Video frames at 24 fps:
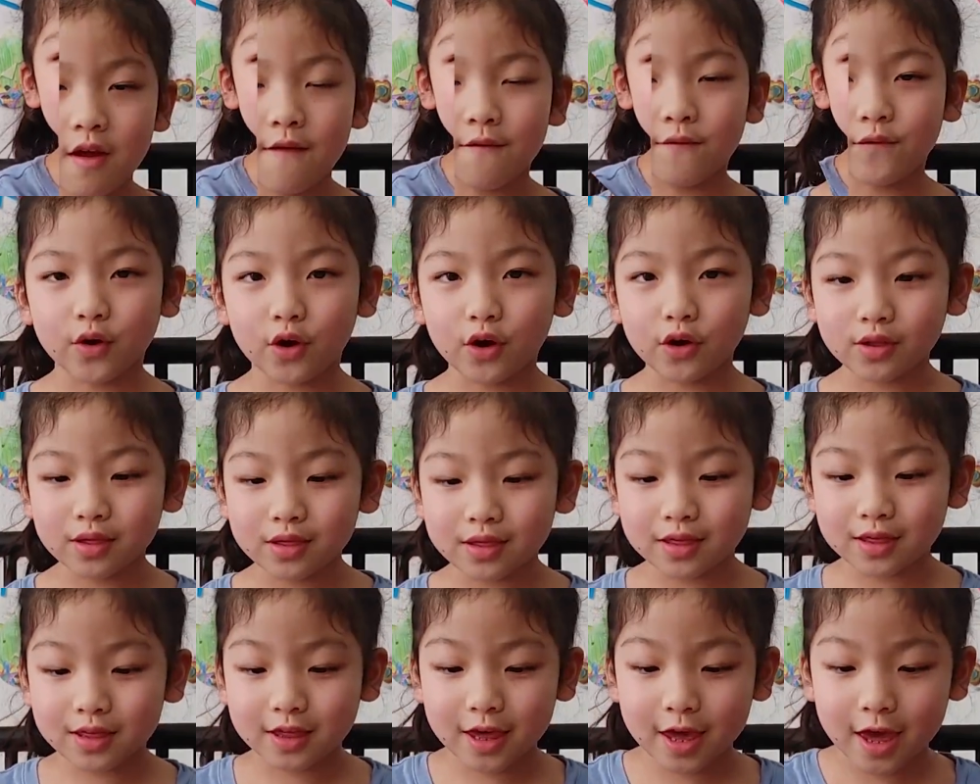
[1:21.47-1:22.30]

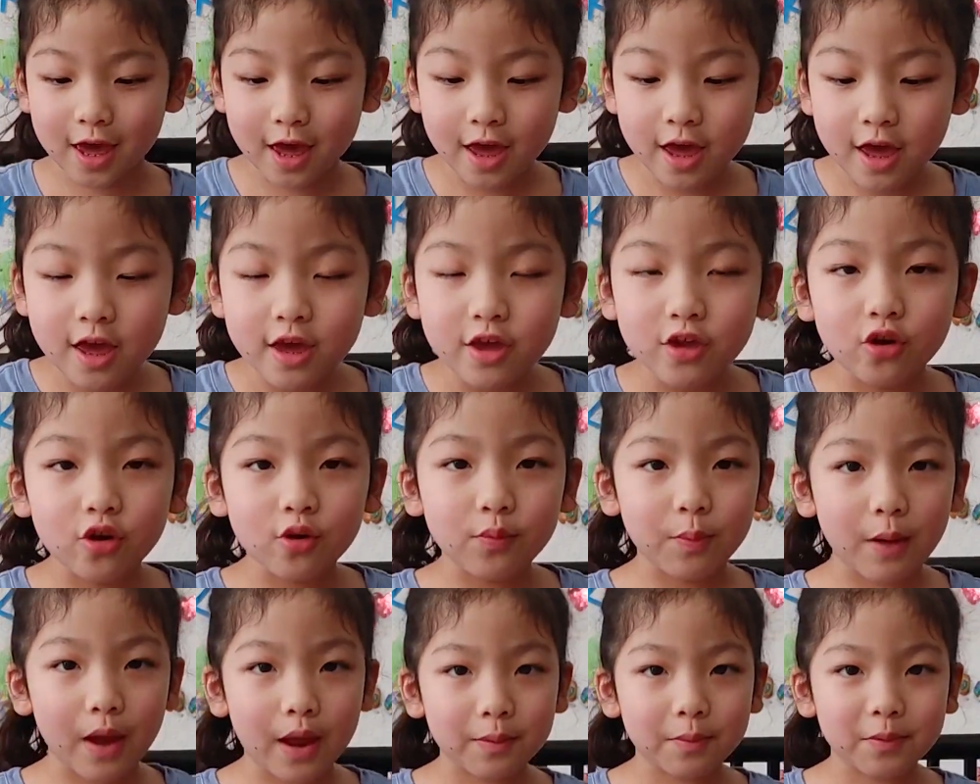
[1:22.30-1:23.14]
First, get your
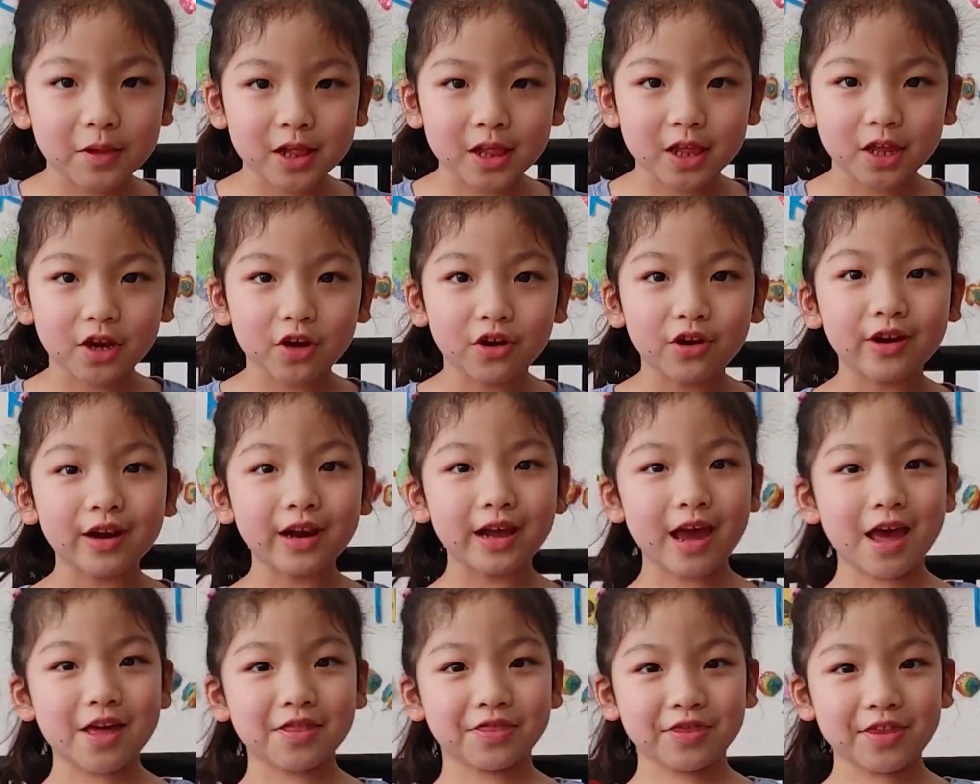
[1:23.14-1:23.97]
pipe cleaner
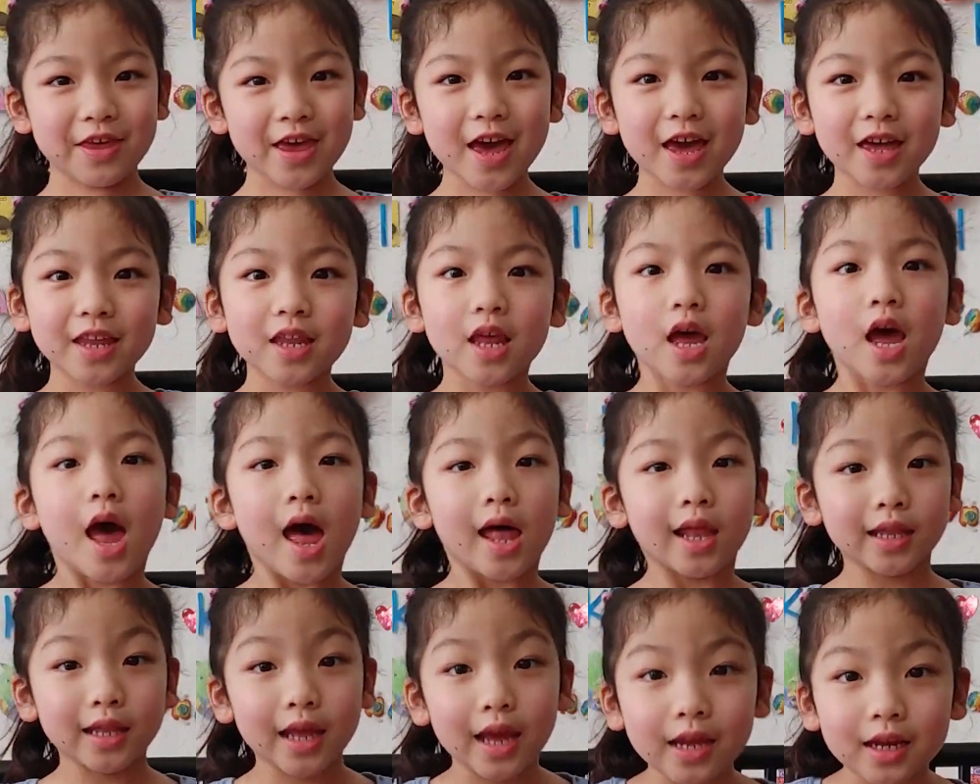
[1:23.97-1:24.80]
and then
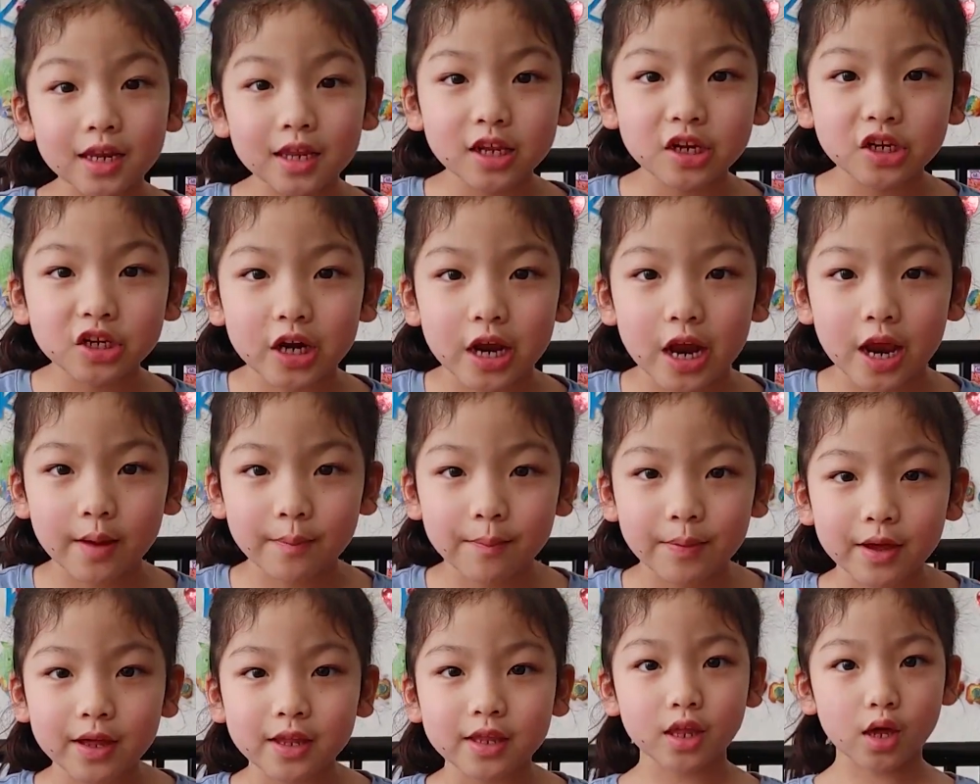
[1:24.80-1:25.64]
let's shape
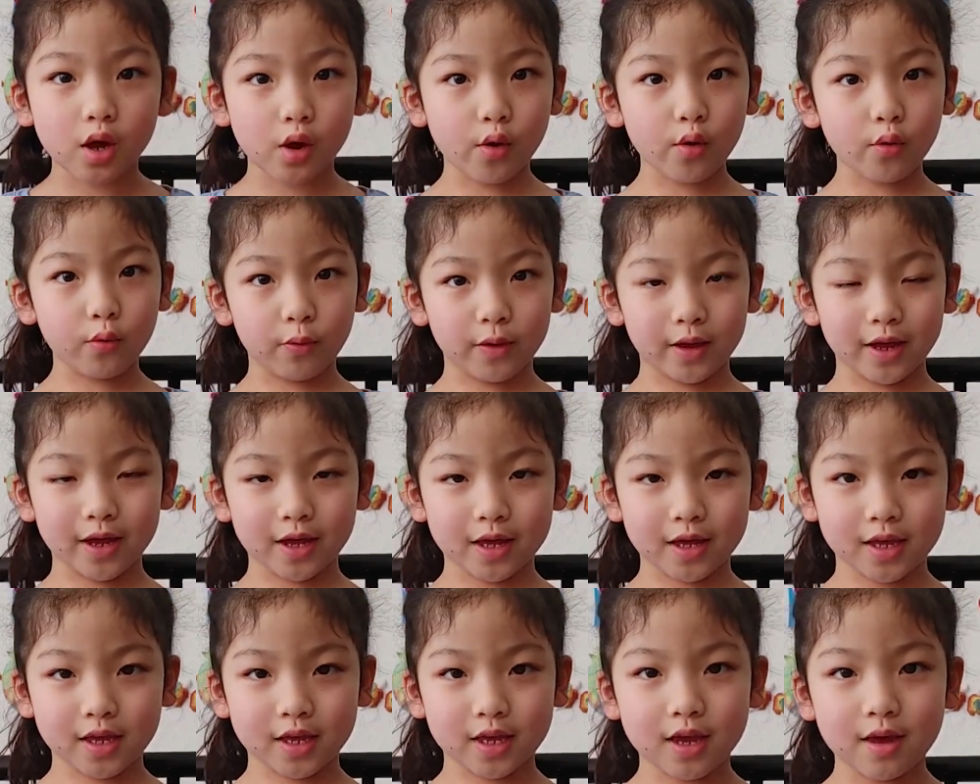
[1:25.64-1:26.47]
it so it
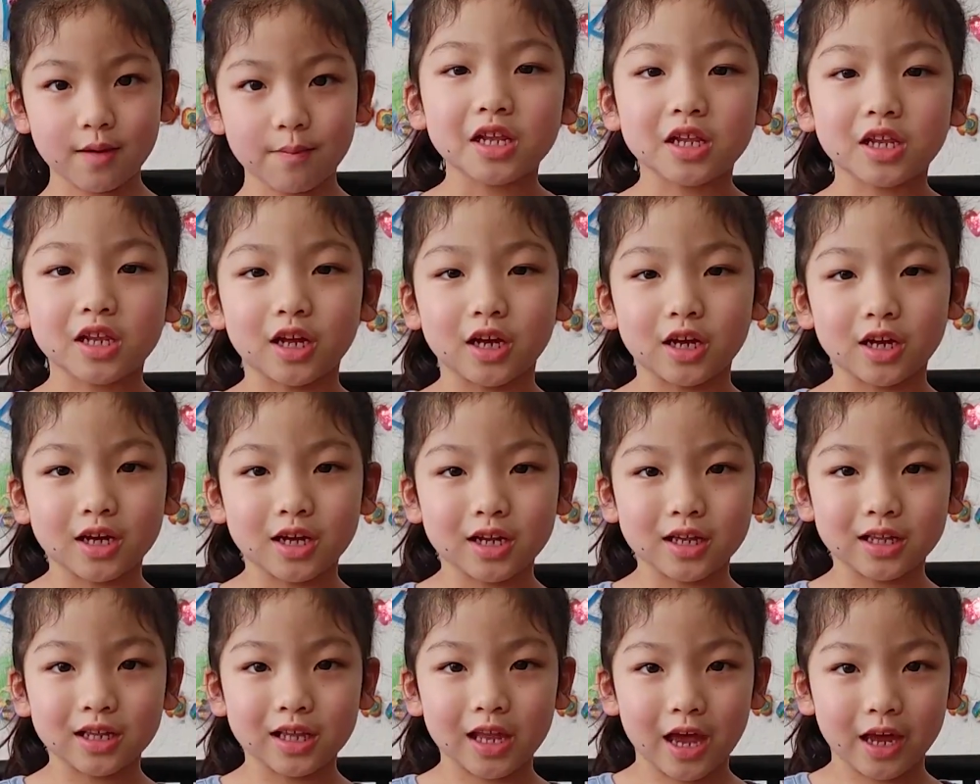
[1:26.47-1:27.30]
could look
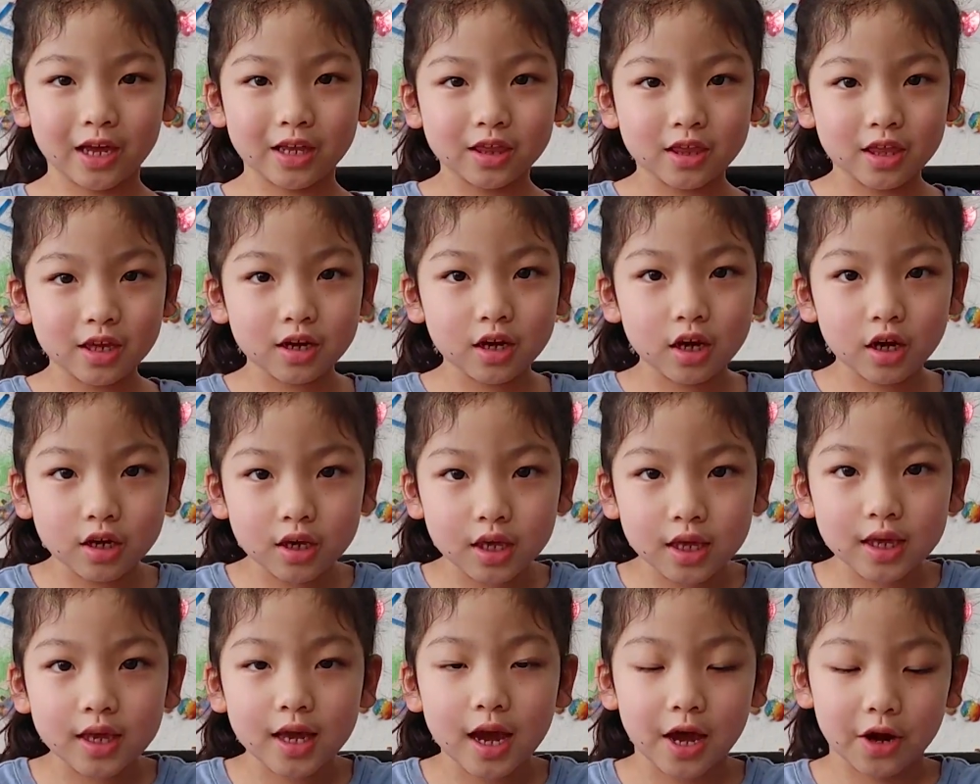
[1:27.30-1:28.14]
like the
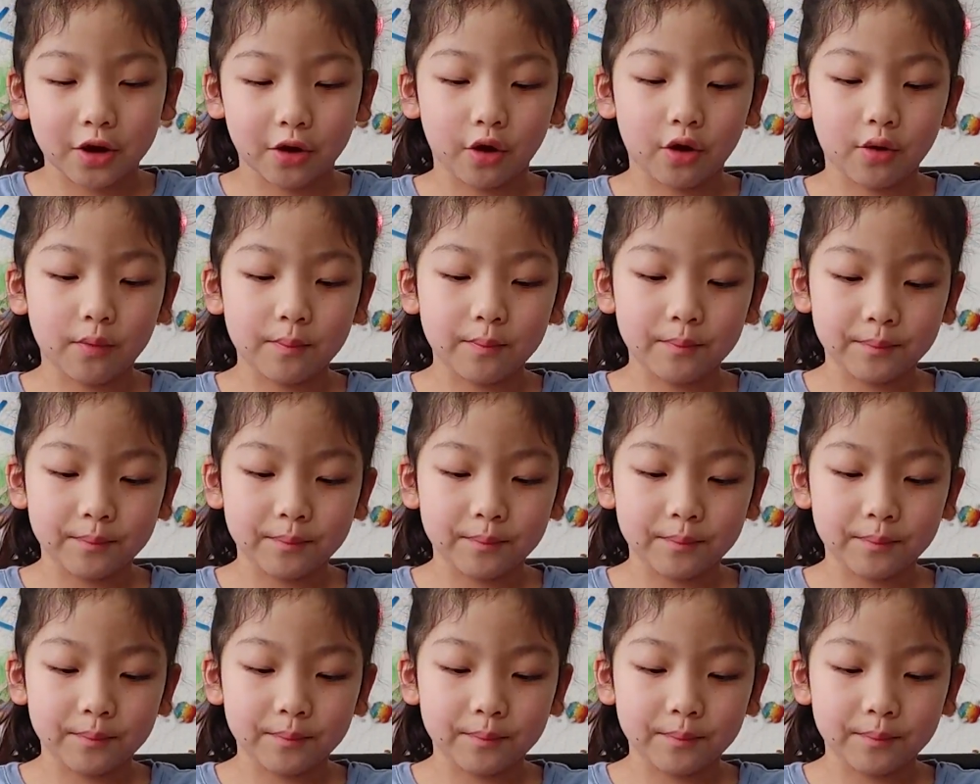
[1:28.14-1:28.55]
cookie cutter.